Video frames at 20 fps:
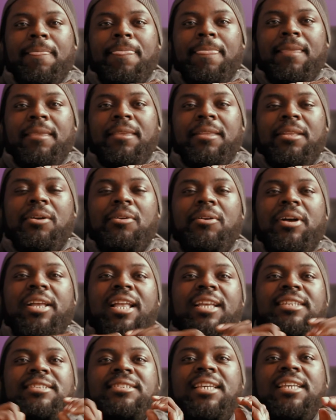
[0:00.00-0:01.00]
you know. And
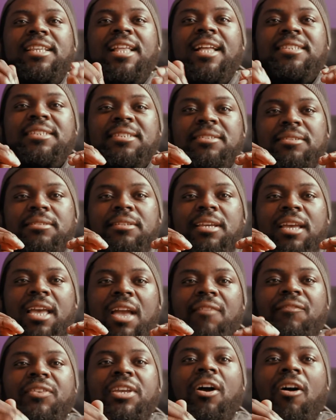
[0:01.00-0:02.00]
I say that to
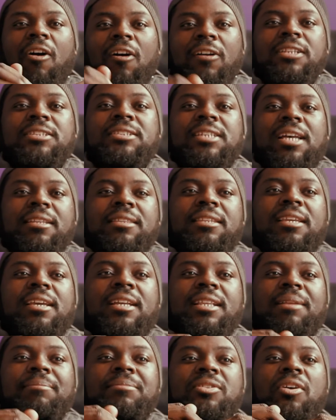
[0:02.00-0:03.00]
every artist out there,
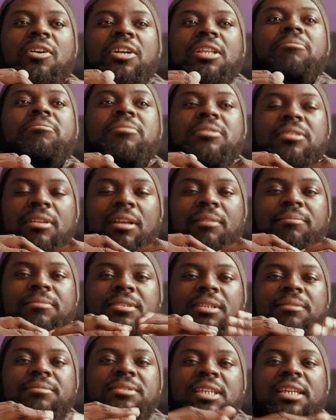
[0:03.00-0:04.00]
and I'm talking, I'm,
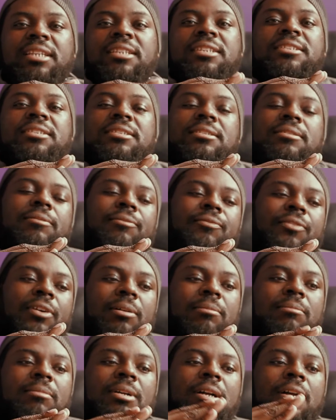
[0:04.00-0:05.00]
I'm saying this
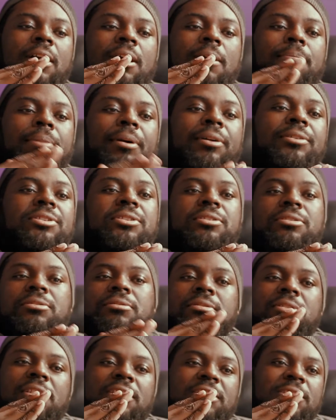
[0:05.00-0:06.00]
from
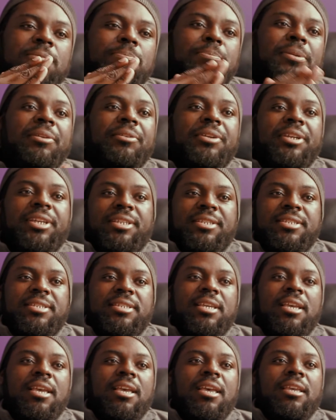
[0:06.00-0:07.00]
personal experience,
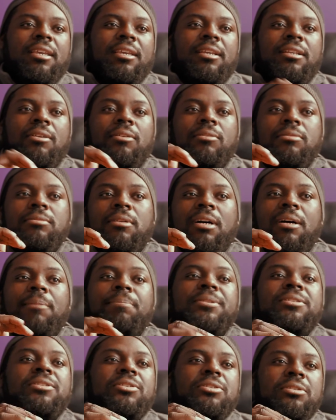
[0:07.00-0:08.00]
you know. Up
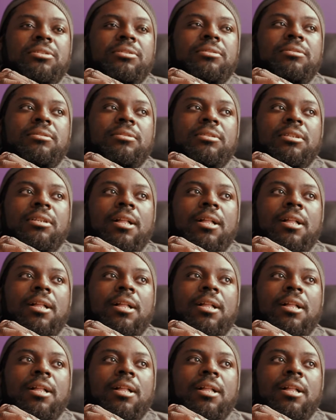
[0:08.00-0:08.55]
until